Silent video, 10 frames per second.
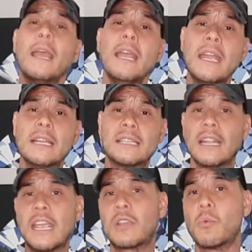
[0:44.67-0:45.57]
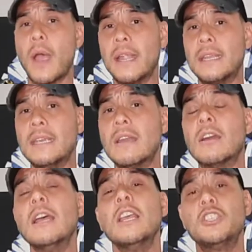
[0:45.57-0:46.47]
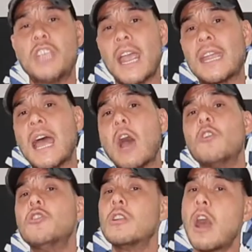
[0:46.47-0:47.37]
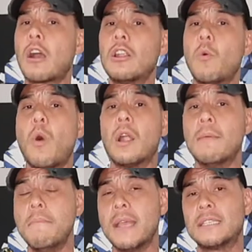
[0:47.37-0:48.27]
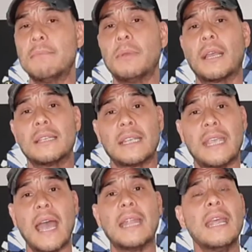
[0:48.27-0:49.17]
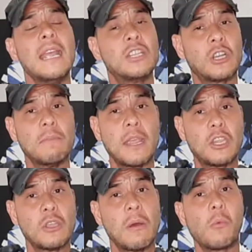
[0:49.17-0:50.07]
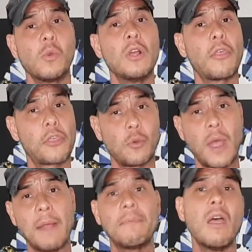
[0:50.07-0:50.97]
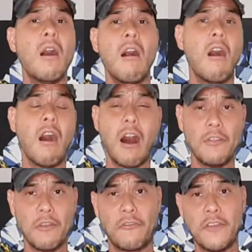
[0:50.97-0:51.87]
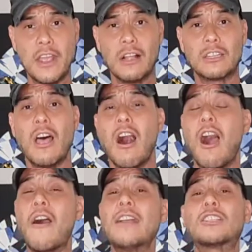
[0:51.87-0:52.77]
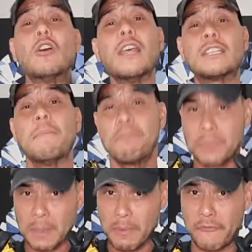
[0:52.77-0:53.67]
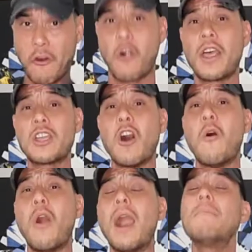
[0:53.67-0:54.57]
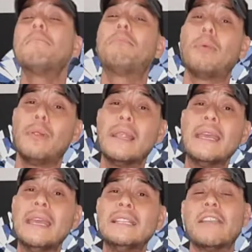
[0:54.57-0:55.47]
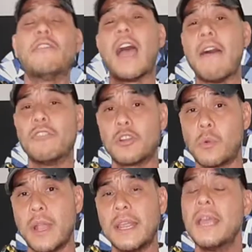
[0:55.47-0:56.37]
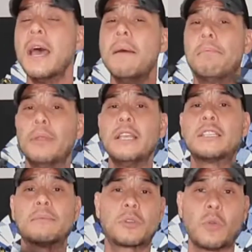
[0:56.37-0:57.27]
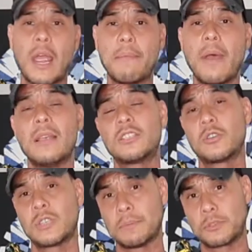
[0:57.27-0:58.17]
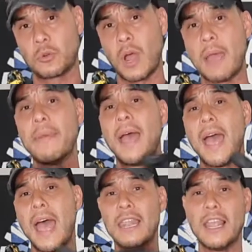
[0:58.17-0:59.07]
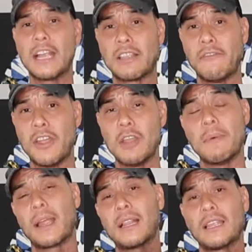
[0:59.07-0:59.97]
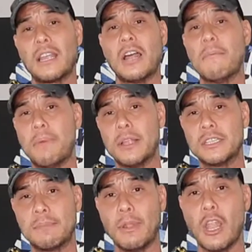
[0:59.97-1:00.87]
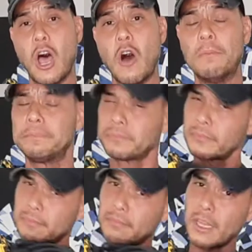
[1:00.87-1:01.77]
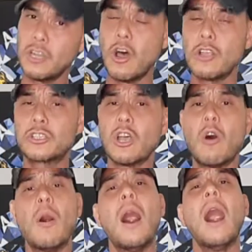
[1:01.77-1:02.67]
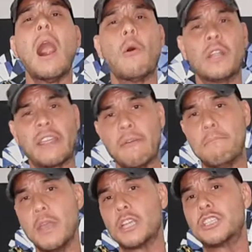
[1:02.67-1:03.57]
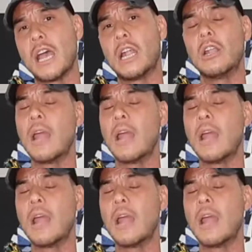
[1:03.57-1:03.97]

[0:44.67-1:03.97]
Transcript: here's a link right here. Check it out. You're not going to want to miss it because, again, it's going to make you the real threat on the field. All right, so listen, before I go on, please, if you haven't already, please subscribe and like the video by clicking on the buttons below. And also, I want to give a big shout out,